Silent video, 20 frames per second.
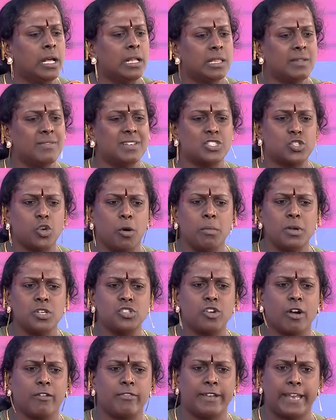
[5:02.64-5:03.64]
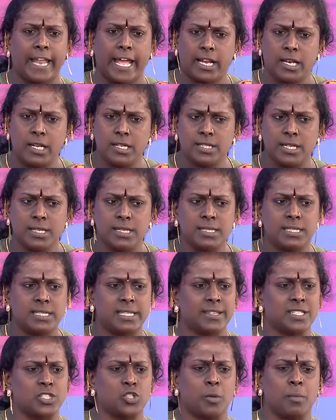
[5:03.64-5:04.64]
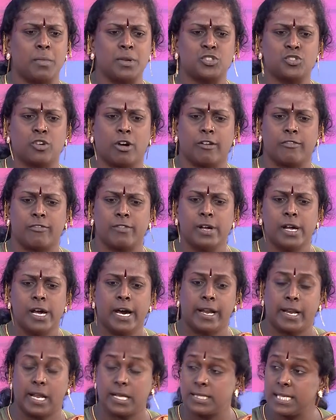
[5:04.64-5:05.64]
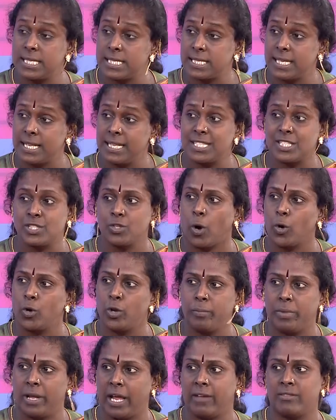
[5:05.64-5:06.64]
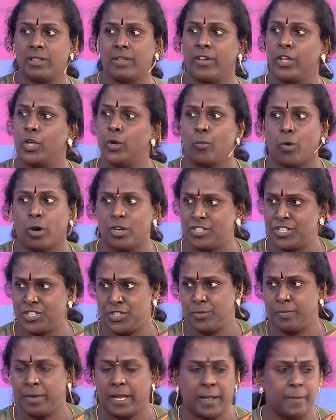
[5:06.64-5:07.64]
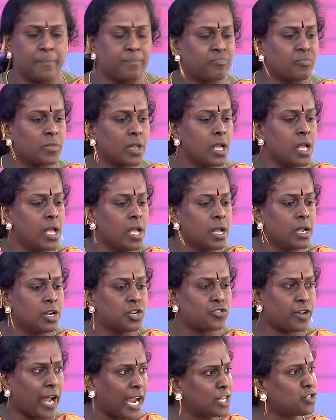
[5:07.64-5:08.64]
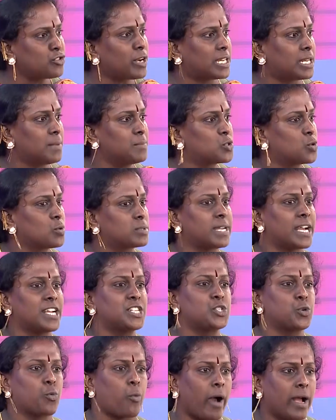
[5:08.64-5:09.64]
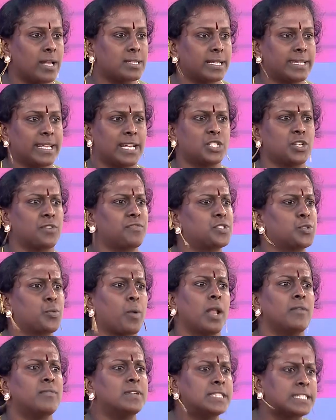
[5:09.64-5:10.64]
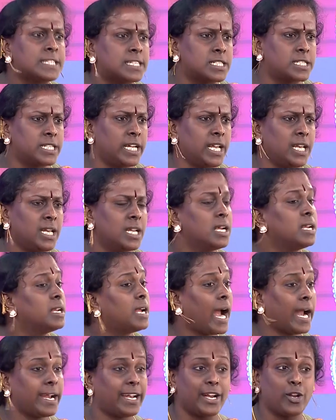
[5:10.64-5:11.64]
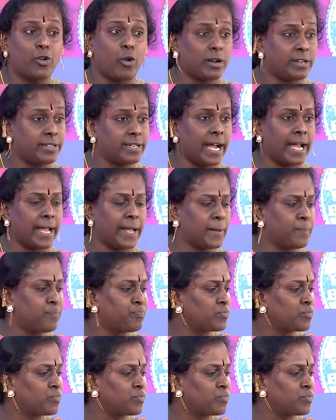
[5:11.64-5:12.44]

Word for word: there was so much of negligence, there's so much of resistance not to behave the way you want it to be. Tried to attempt suicide twice at the age of 12 and 13, I did not die